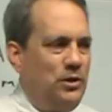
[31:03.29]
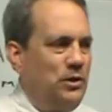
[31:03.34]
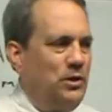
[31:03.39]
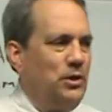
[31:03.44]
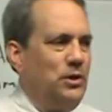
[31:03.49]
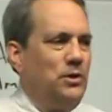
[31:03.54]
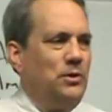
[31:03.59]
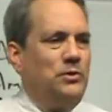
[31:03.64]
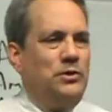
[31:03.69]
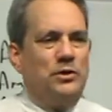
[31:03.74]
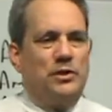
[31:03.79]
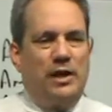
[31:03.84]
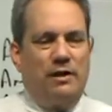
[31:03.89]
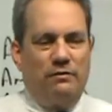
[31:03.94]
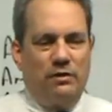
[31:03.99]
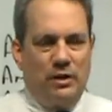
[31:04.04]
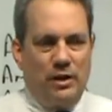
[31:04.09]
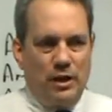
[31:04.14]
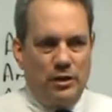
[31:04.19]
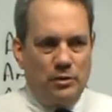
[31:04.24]
do, just have the
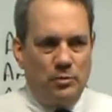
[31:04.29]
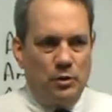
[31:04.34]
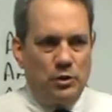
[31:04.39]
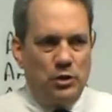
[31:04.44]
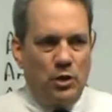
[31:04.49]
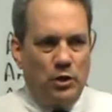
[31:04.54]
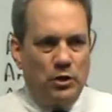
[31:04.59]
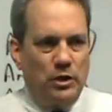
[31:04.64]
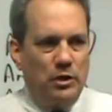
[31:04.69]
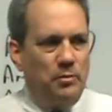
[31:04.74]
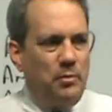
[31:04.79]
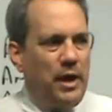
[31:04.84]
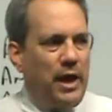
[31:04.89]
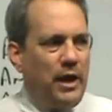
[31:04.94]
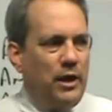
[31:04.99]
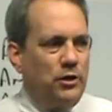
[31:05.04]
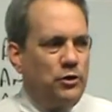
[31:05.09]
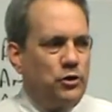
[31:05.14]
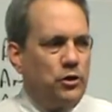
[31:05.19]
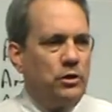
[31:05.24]
customer talk to the
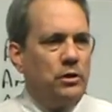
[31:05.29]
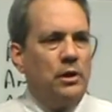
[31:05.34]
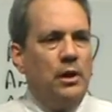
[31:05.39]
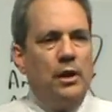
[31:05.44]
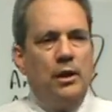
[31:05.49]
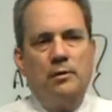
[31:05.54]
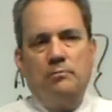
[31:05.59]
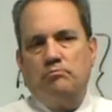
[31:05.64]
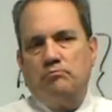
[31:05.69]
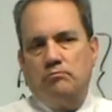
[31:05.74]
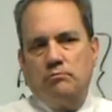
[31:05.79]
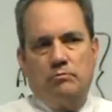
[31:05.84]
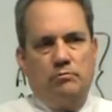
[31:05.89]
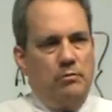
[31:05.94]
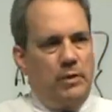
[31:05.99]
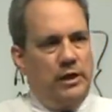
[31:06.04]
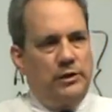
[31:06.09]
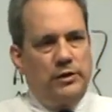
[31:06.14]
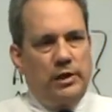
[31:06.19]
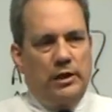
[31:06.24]
manager,
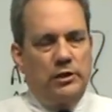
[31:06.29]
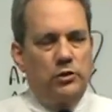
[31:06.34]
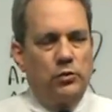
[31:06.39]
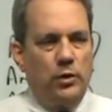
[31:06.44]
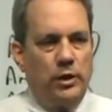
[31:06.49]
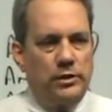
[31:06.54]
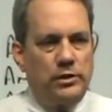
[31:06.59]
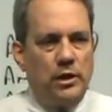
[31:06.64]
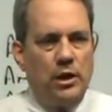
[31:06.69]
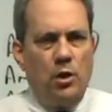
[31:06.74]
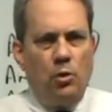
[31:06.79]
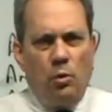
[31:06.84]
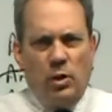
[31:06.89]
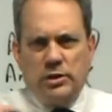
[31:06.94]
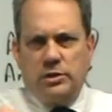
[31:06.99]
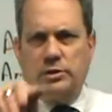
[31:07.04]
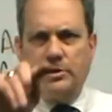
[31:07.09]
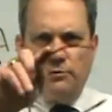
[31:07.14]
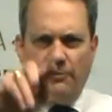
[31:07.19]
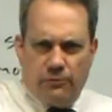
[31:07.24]
makes that switch.
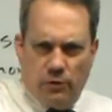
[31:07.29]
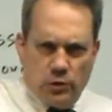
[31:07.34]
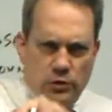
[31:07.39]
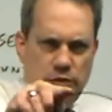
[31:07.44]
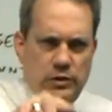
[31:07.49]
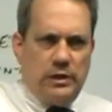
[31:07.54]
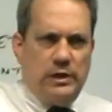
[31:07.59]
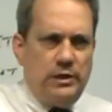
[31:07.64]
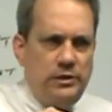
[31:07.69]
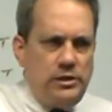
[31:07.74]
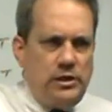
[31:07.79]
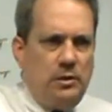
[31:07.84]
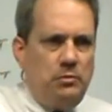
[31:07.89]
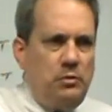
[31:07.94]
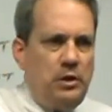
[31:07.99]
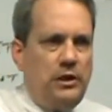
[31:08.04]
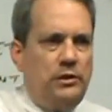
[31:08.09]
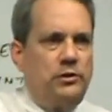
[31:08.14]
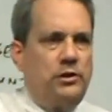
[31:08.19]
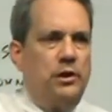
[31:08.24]
What's the first thing Jim
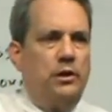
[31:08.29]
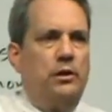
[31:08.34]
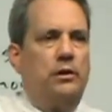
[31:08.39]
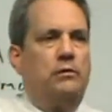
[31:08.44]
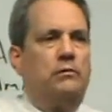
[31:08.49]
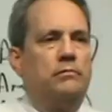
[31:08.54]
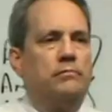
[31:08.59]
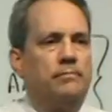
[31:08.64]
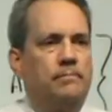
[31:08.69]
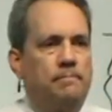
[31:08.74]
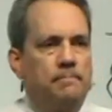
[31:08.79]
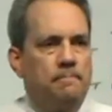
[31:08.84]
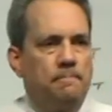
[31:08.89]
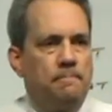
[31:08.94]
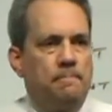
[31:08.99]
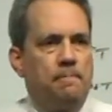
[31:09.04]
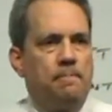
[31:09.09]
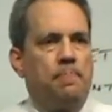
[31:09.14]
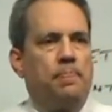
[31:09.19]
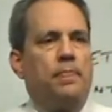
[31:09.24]
needs to do?
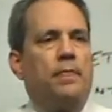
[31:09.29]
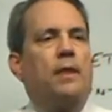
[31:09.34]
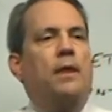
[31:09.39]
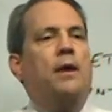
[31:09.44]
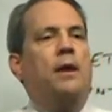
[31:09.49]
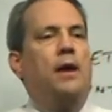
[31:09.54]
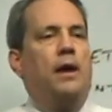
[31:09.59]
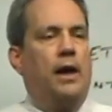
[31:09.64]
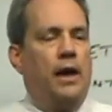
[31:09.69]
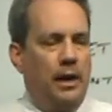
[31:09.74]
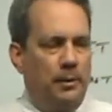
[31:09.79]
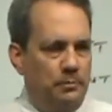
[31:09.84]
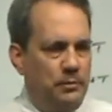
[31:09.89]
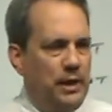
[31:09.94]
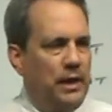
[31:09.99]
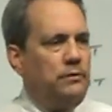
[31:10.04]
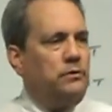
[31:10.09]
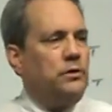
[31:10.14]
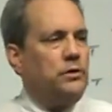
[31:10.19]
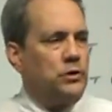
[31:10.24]

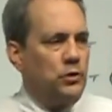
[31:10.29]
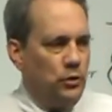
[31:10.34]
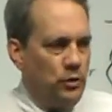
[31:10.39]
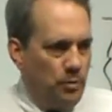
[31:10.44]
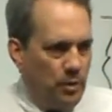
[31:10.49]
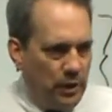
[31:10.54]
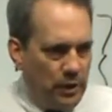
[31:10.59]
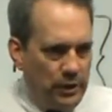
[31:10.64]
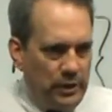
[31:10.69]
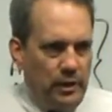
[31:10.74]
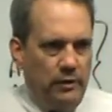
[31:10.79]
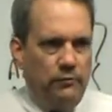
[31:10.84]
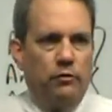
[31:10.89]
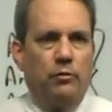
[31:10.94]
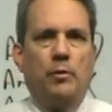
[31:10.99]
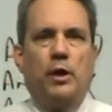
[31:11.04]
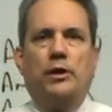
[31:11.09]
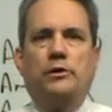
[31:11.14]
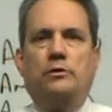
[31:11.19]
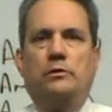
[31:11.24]
Update the suitability
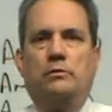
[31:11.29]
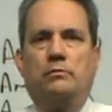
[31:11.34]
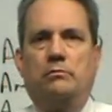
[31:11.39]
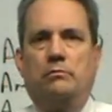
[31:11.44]
information.